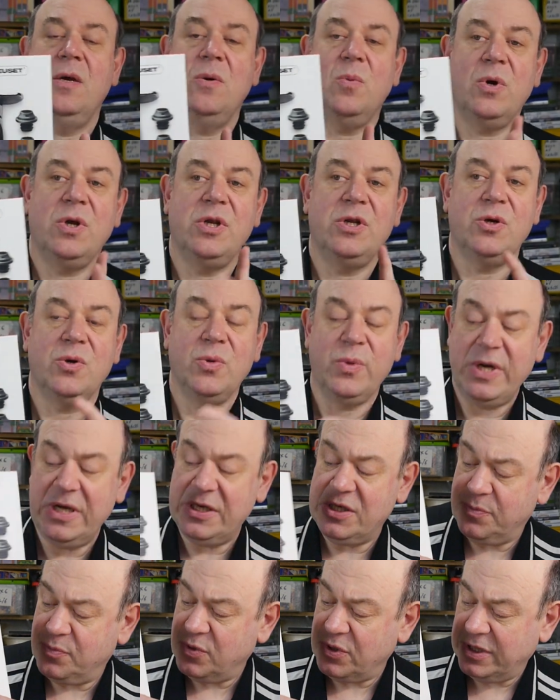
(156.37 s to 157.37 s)
What you do
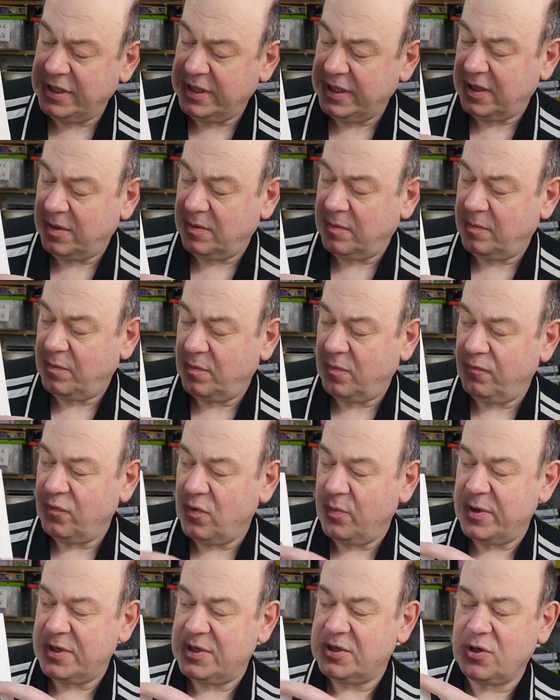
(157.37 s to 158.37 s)
is you put little
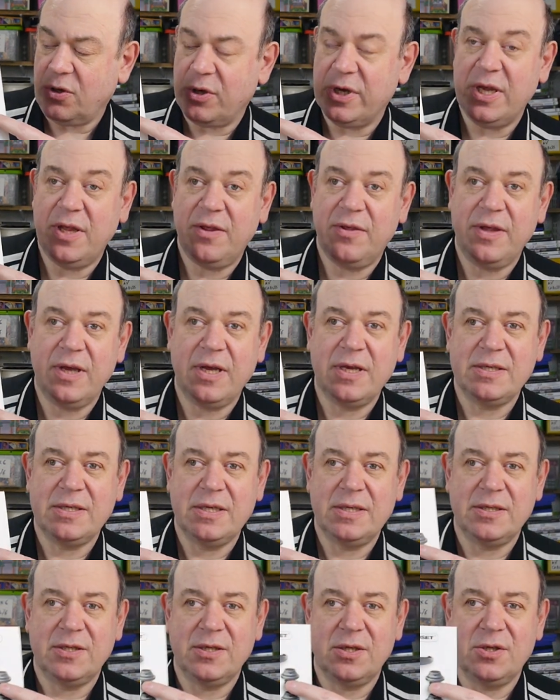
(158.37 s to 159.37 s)
rubber socket things
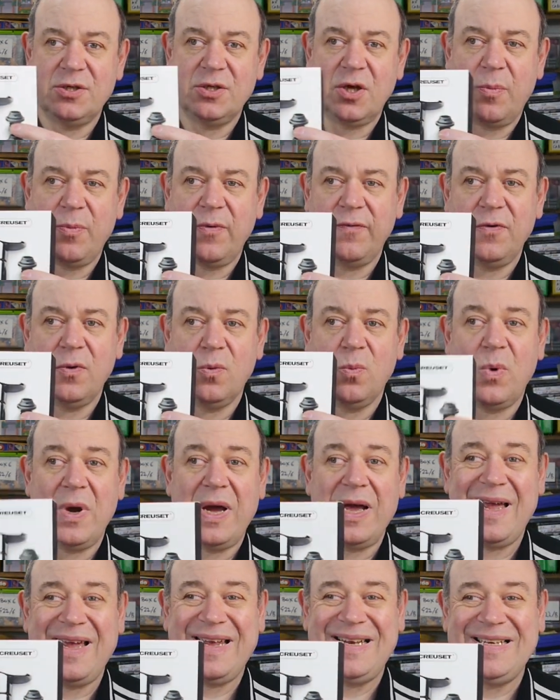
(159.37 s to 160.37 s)
into the top of your
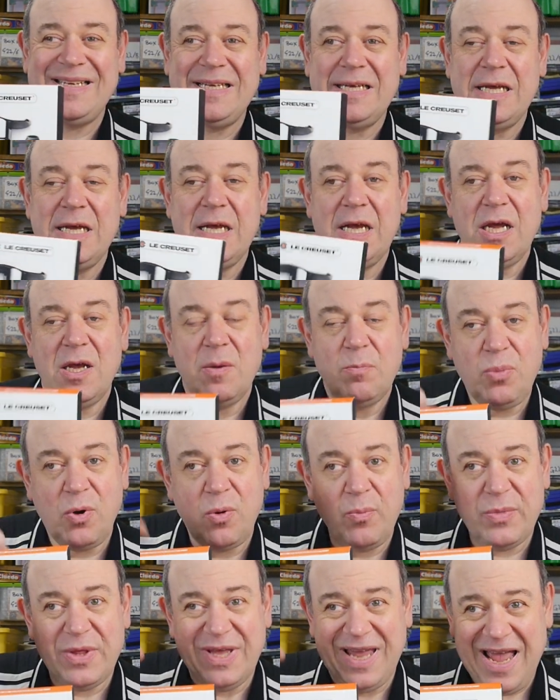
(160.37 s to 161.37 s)
wine,
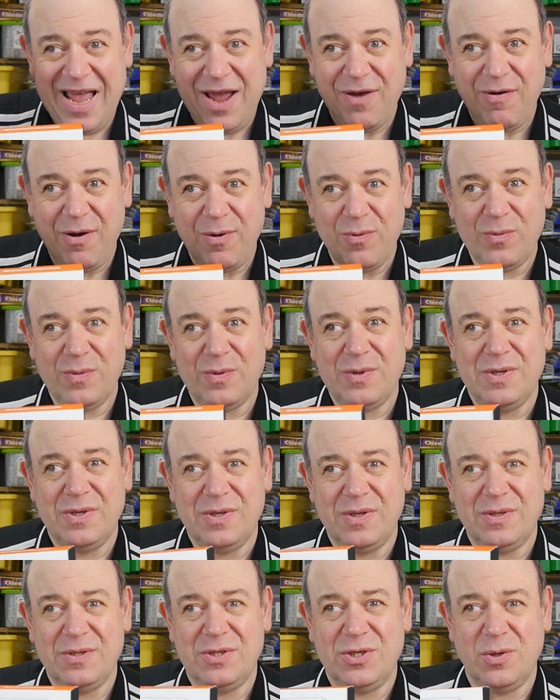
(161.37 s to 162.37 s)
pump the air out
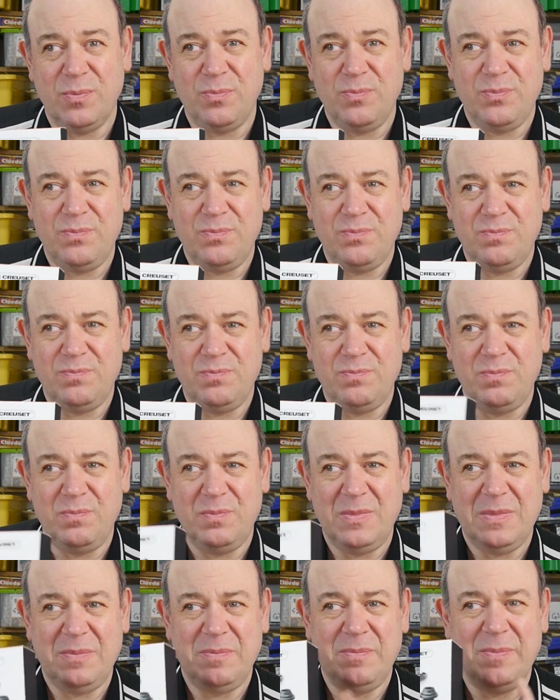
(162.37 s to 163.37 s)
to
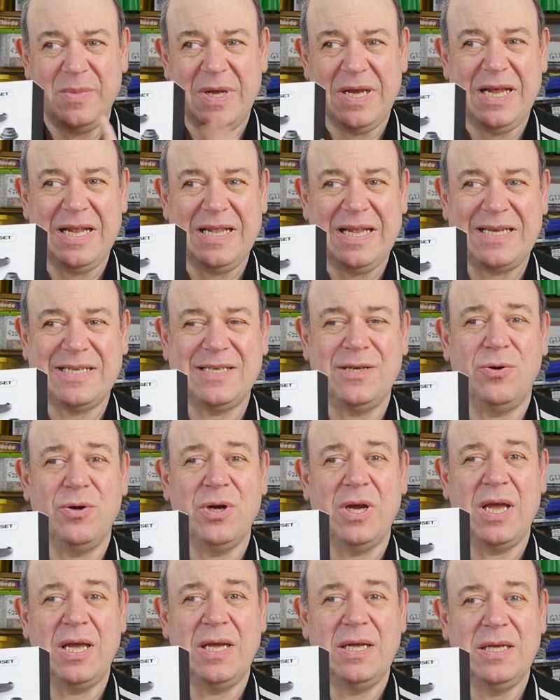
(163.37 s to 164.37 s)
make it last
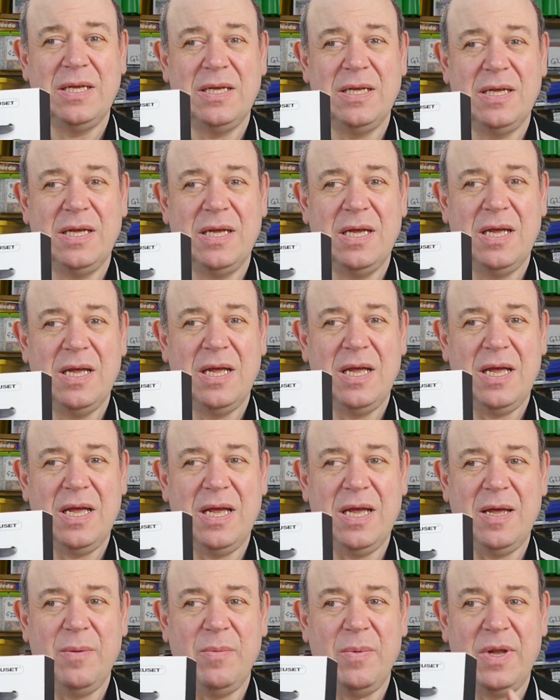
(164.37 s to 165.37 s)
longer.
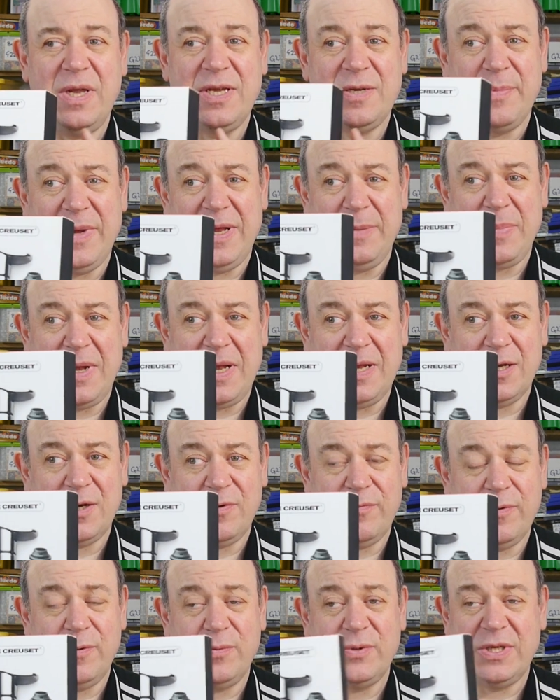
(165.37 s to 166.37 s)
Um, it's made by Le
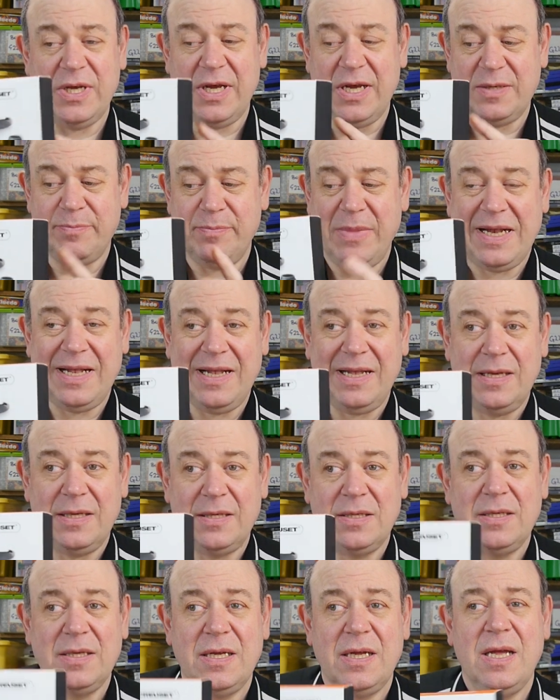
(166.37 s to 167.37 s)
Creuset, it's metal,
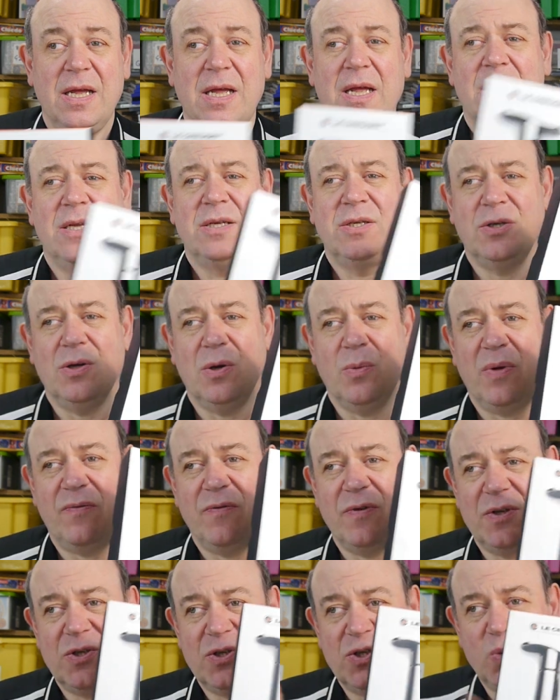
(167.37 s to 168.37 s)
so it went
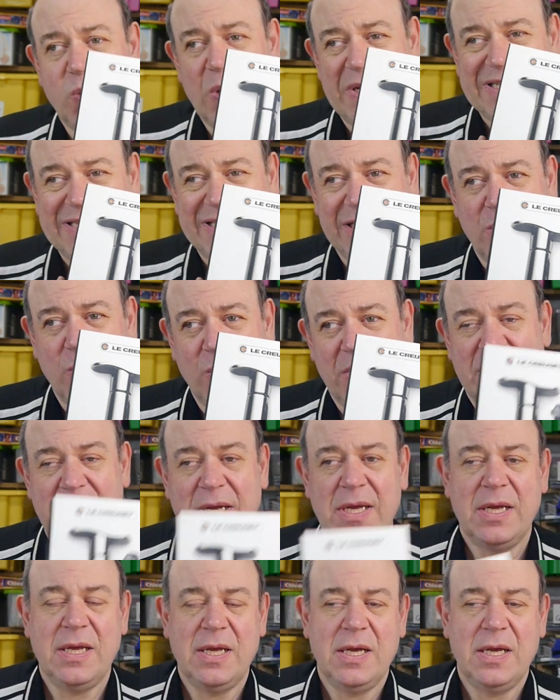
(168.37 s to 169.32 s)
for twenty quid.